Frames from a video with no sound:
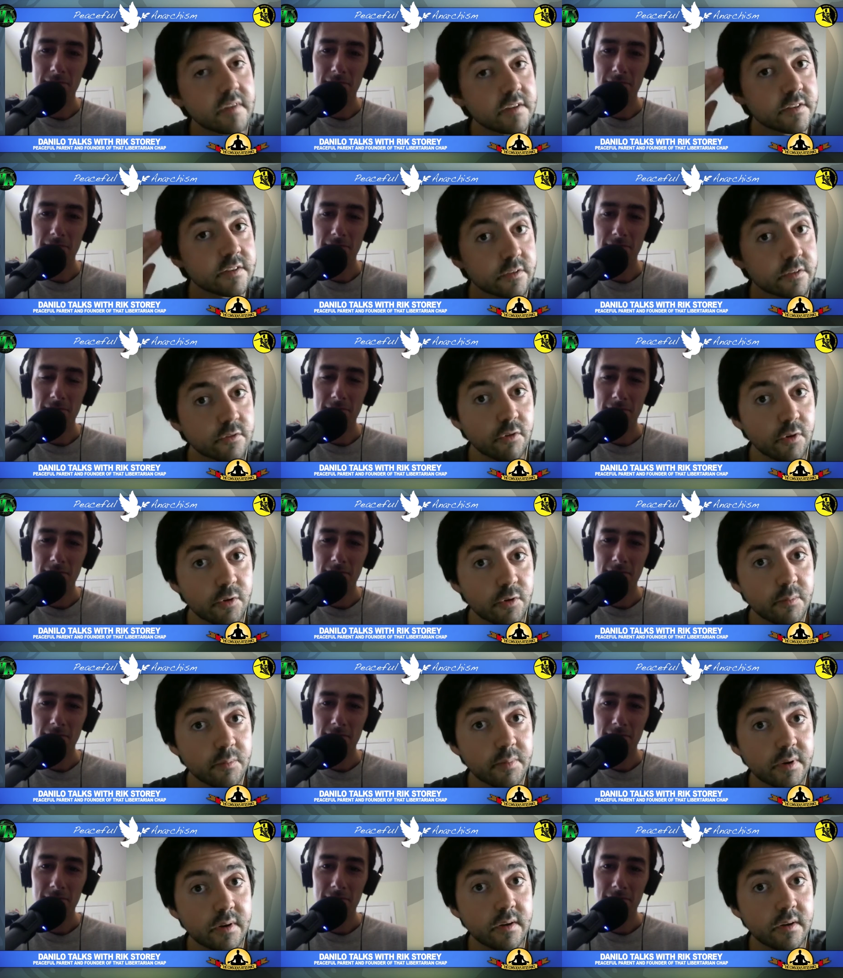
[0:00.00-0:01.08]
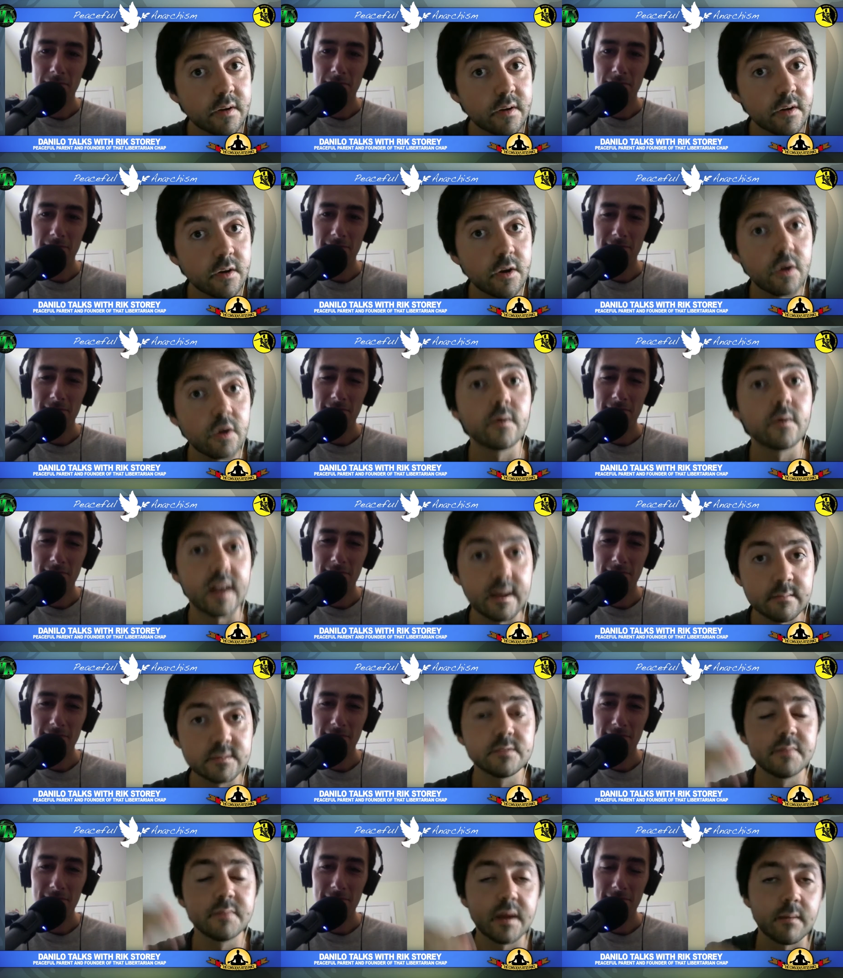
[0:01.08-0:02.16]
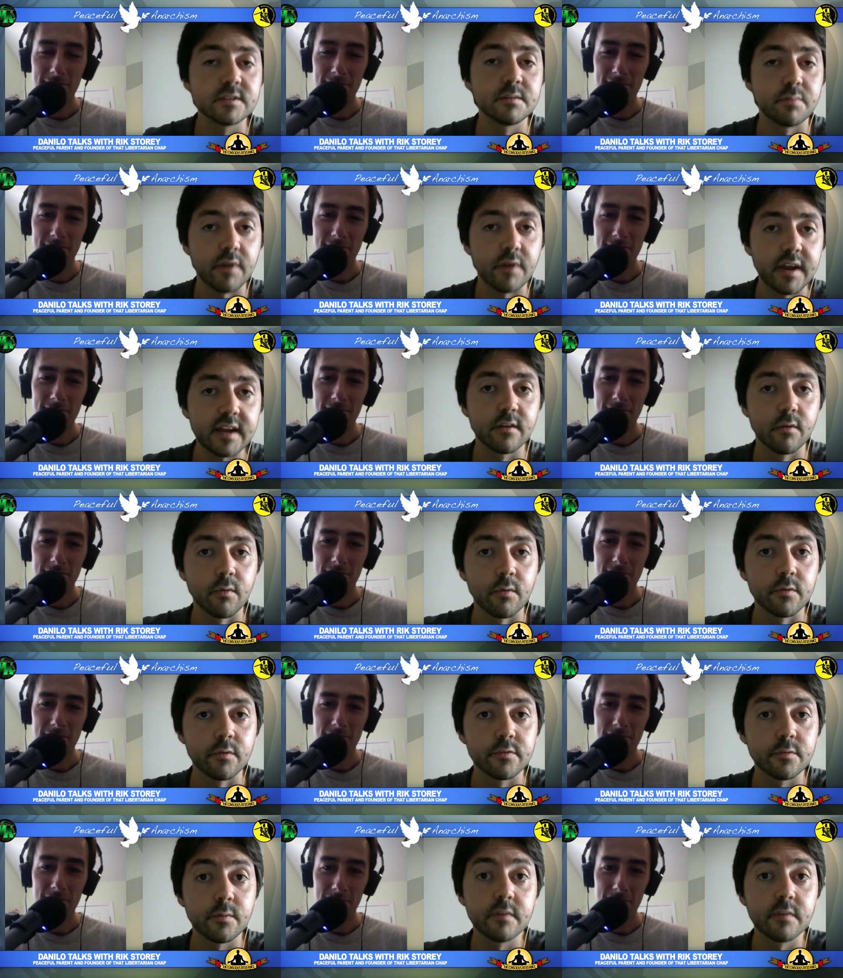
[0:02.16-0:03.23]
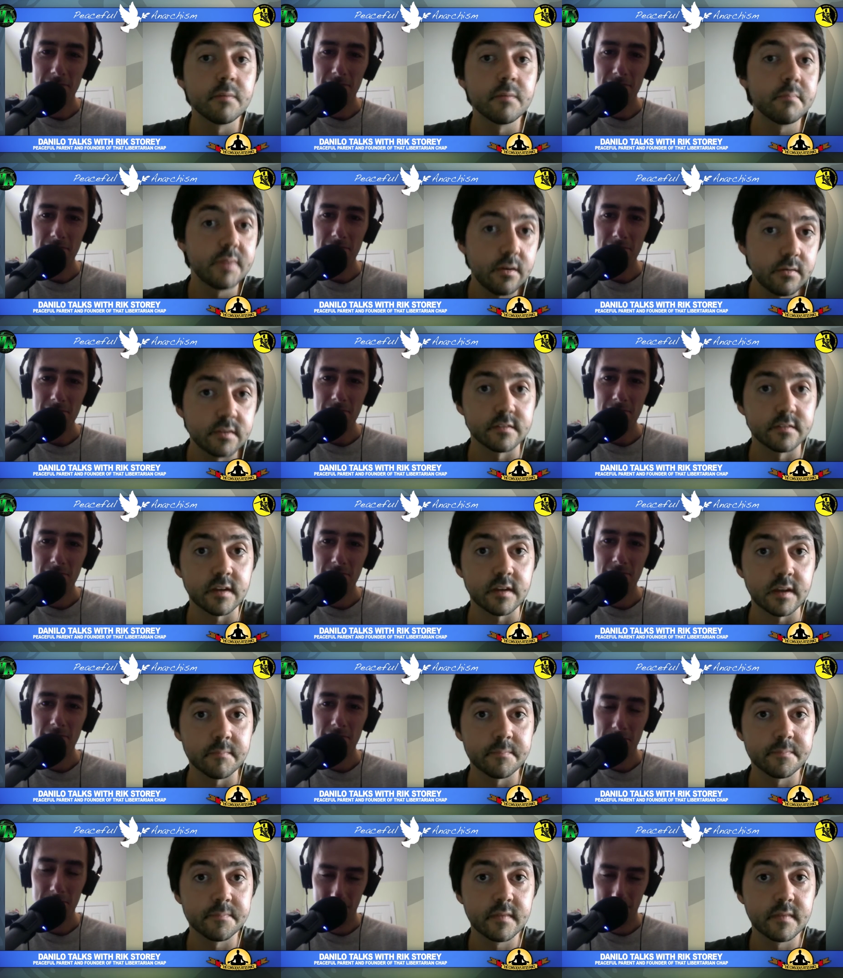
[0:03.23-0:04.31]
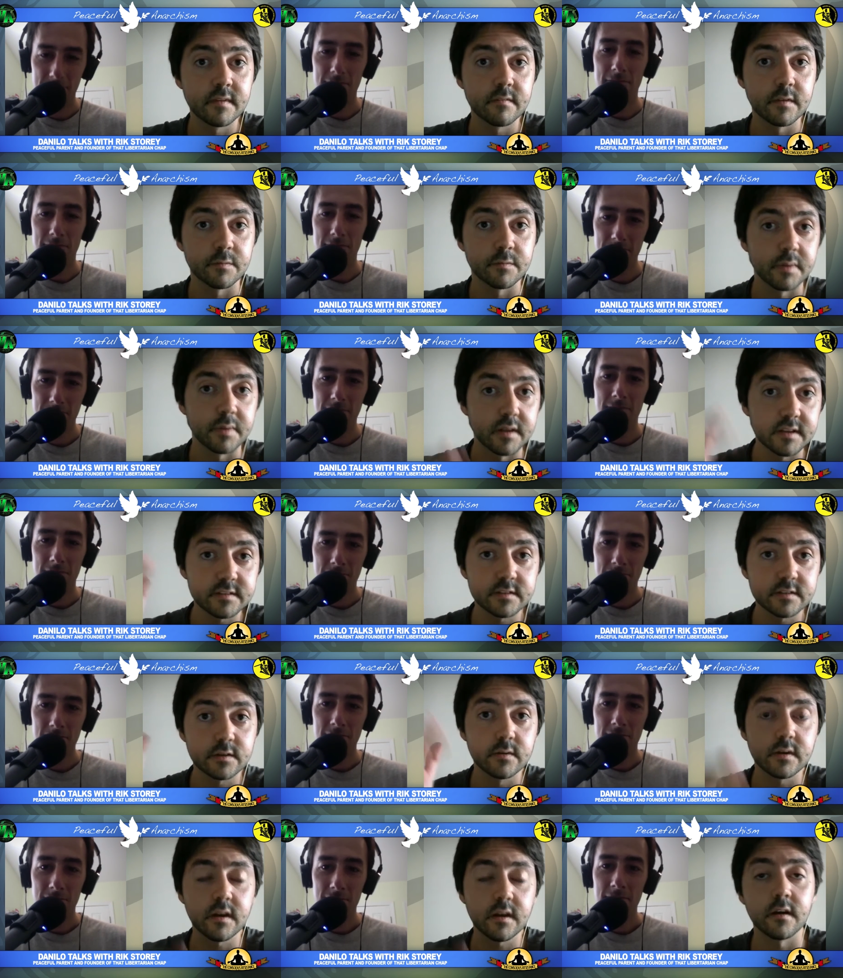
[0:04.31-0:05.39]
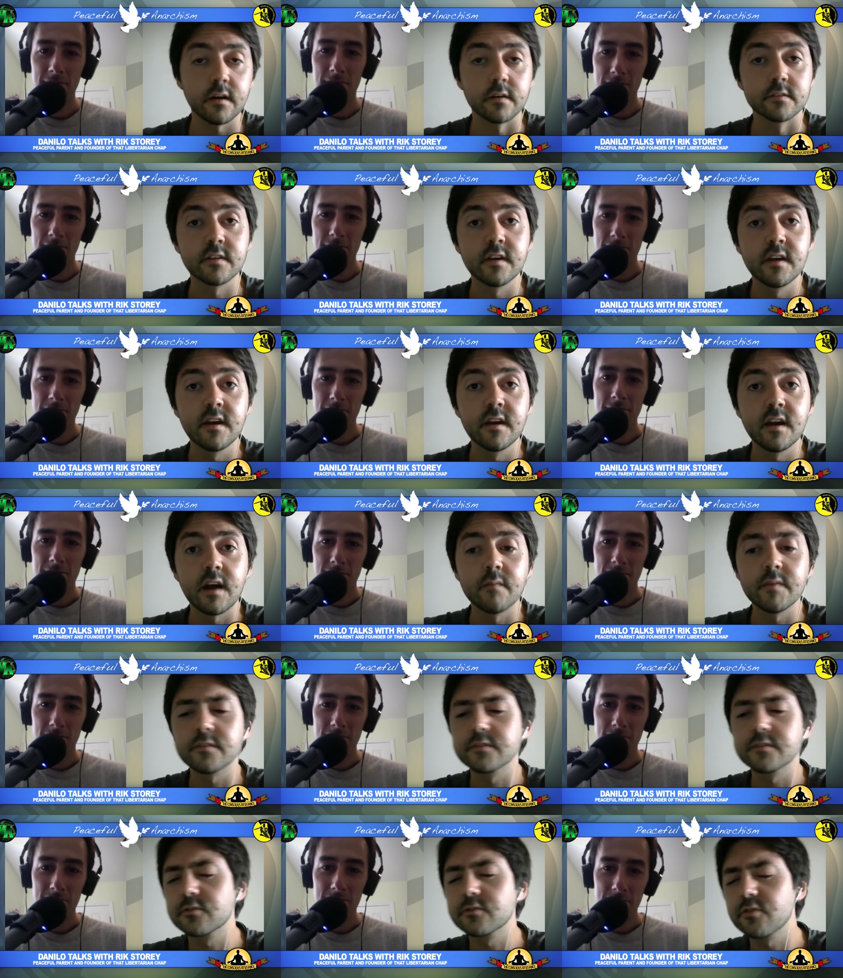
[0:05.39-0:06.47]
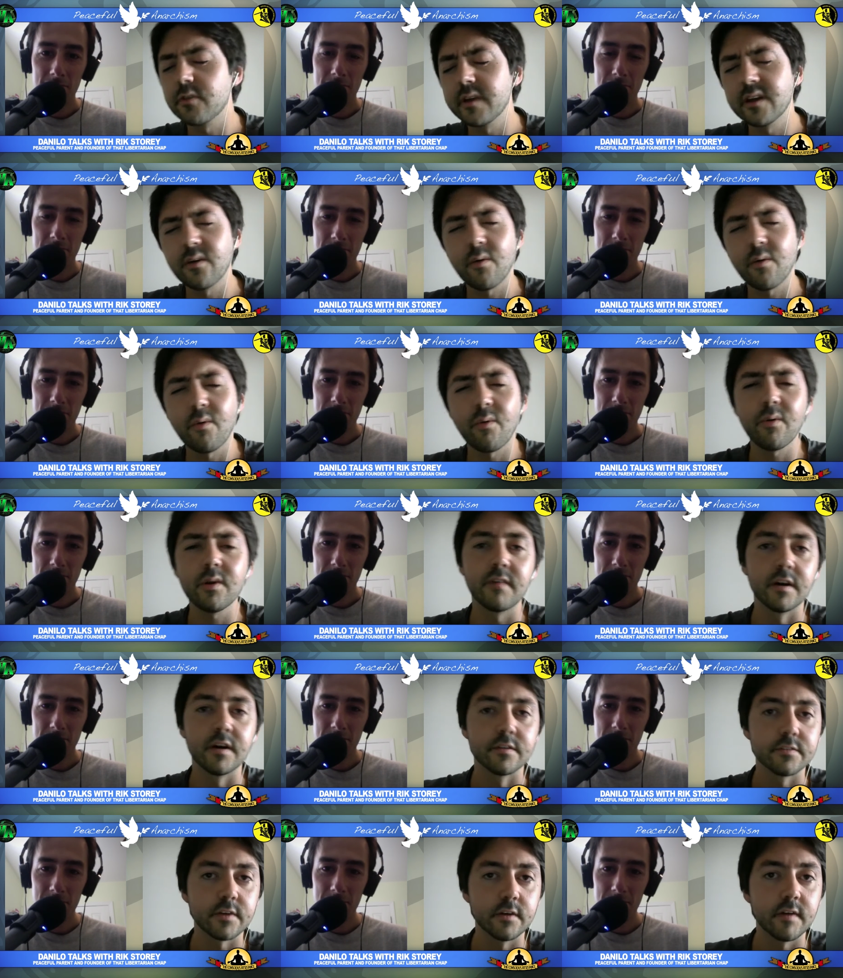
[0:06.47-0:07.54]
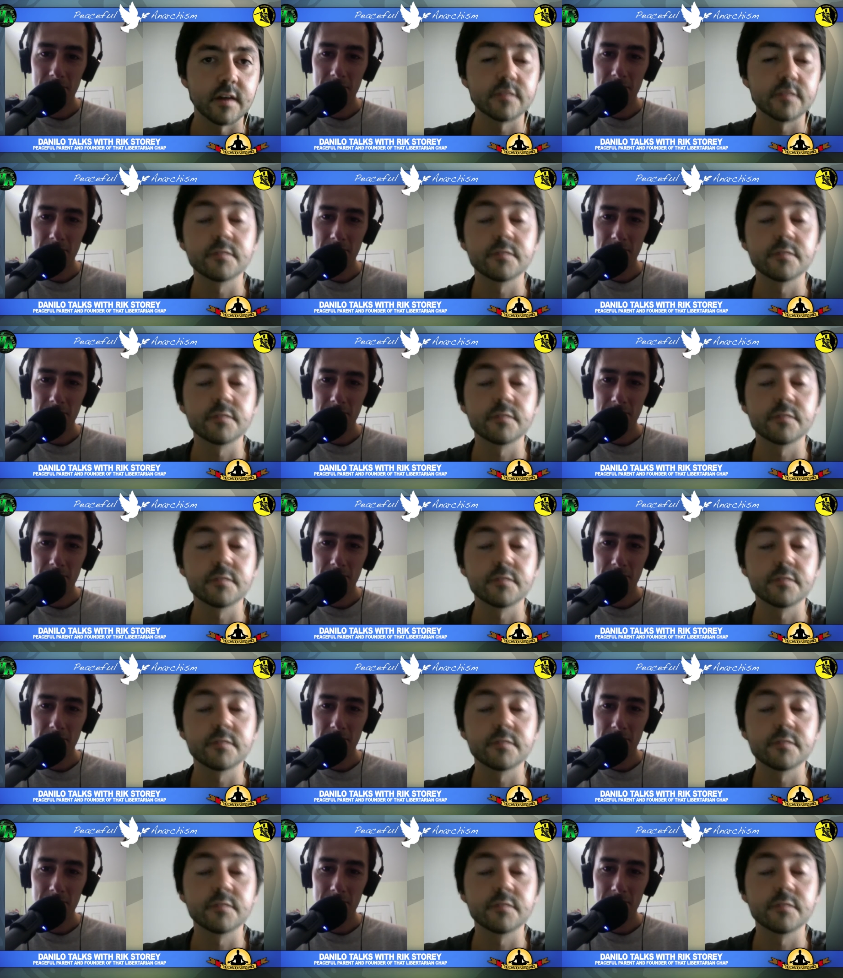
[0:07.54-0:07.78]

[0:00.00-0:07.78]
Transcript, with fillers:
Speaker 1: there's this group who claims to be able to break laws with impunity. This political class, and they're screwing all of us over,